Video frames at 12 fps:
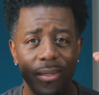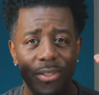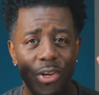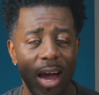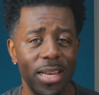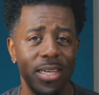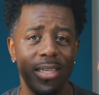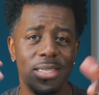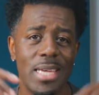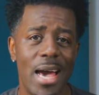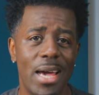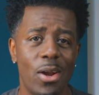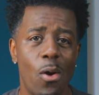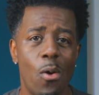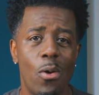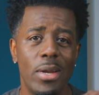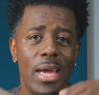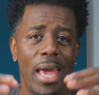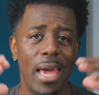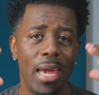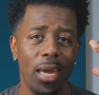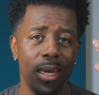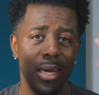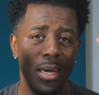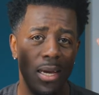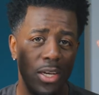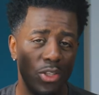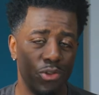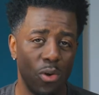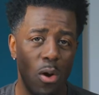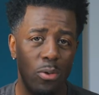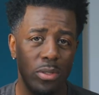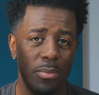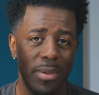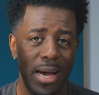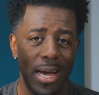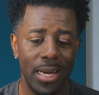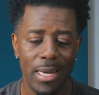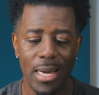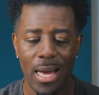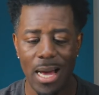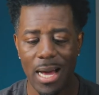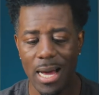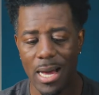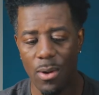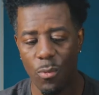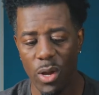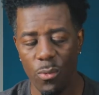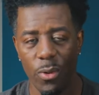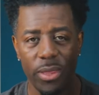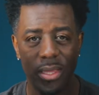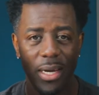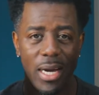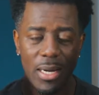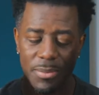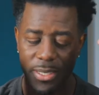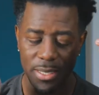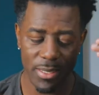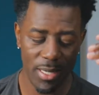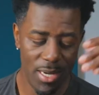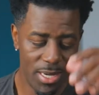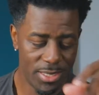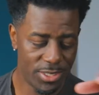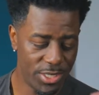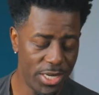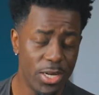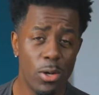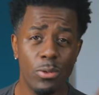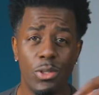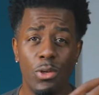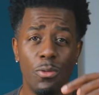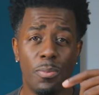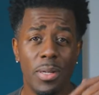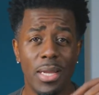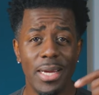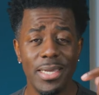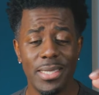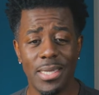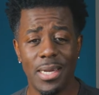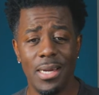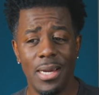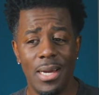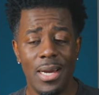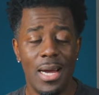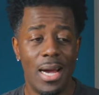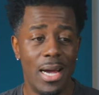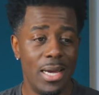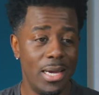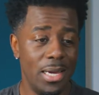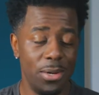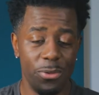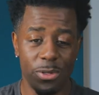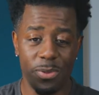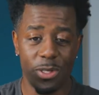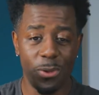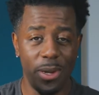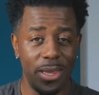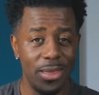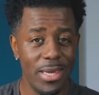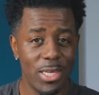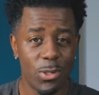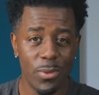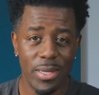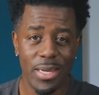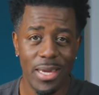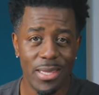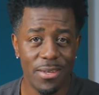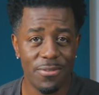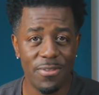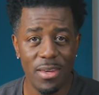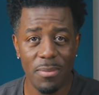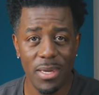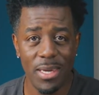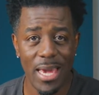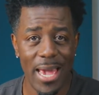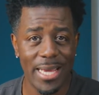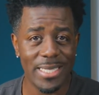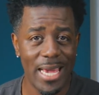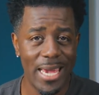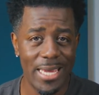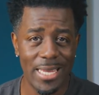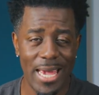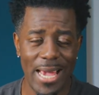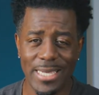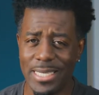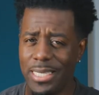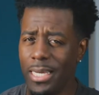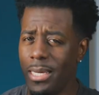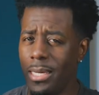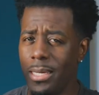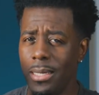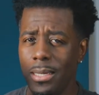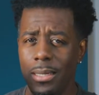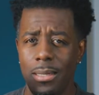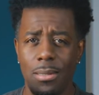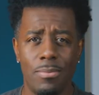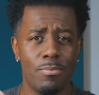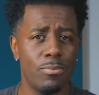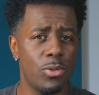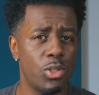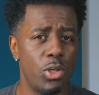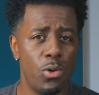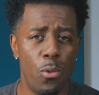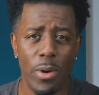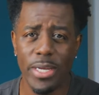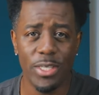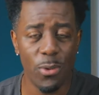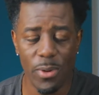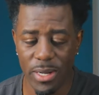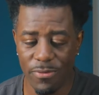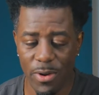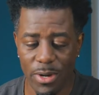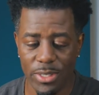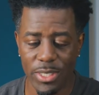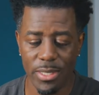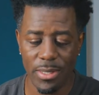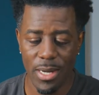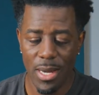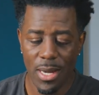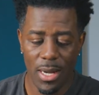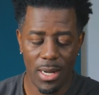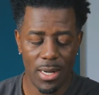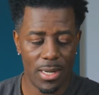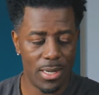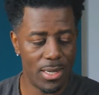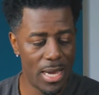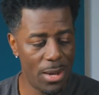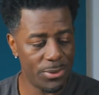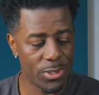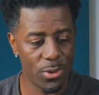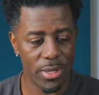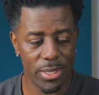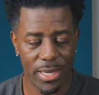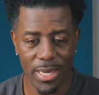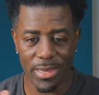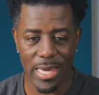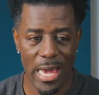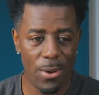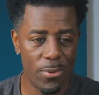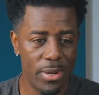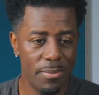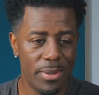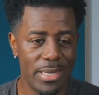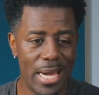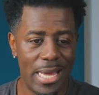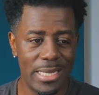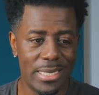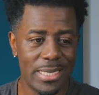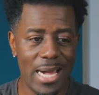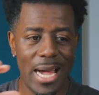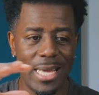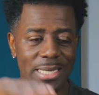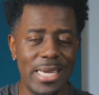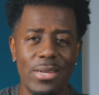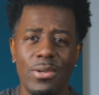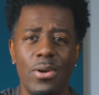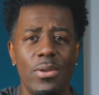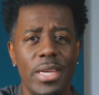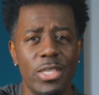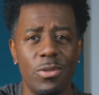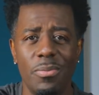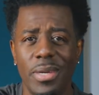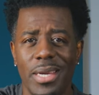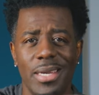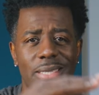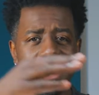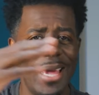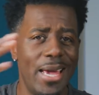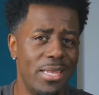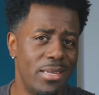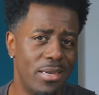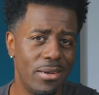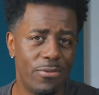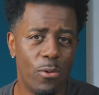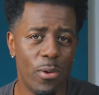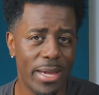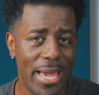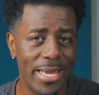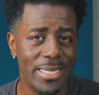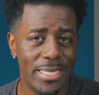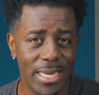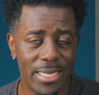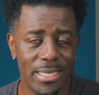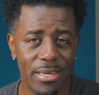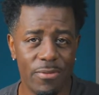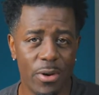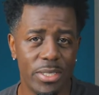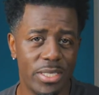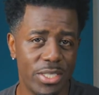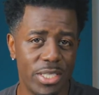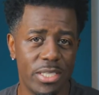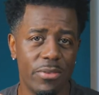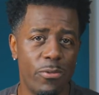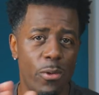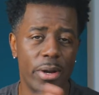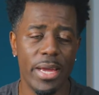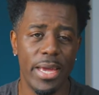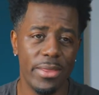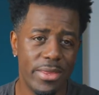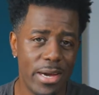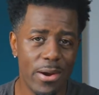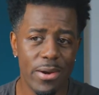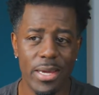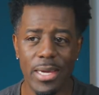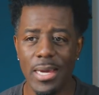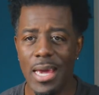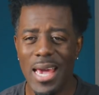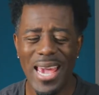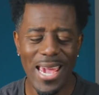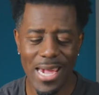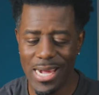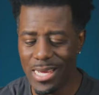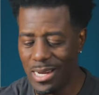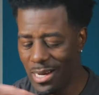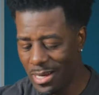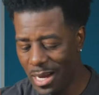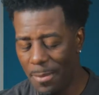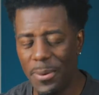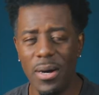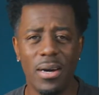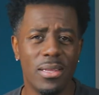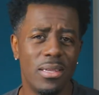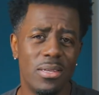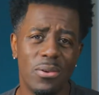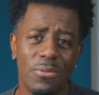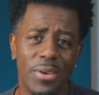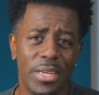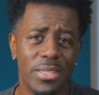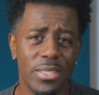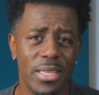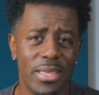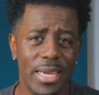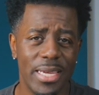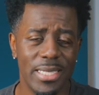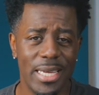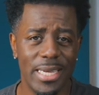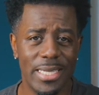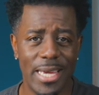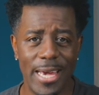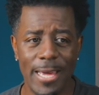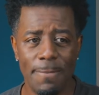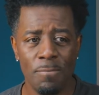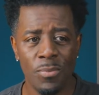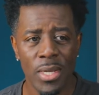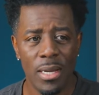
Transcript: trying to decide on a drone to buy, I went with the Hubsan Zino 2 Plus. It was between this one and the Fimi X8 SC 2020 version. I was going to get that one, but I settled on this one because it had the 4K 60 versus just the 4K 30 and a couple other little features and things like that.